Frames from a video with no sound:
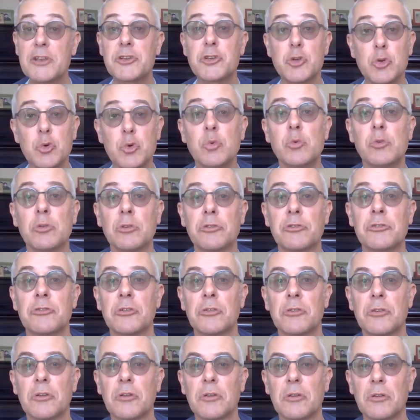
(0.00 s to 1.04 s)
tools
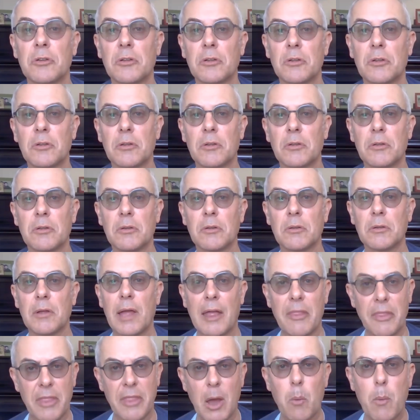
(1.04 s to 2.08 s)

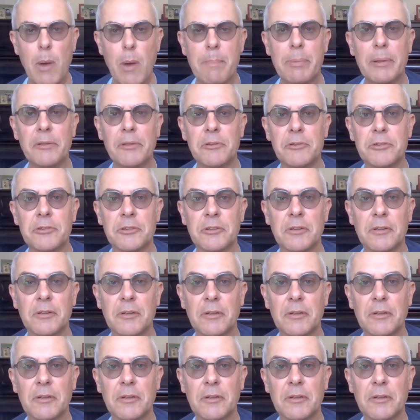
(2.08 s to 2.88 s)
and their weapons."